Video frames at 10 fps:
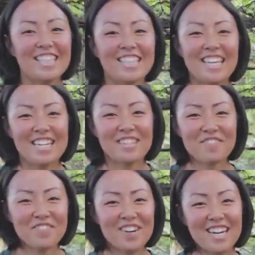Thanks
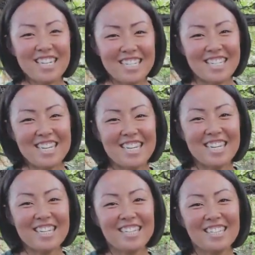for
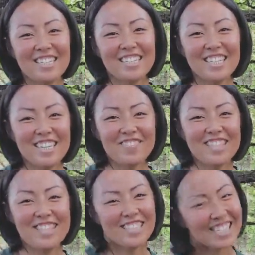watching. Good luck
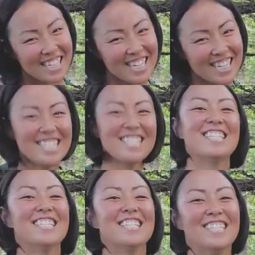with your chickens.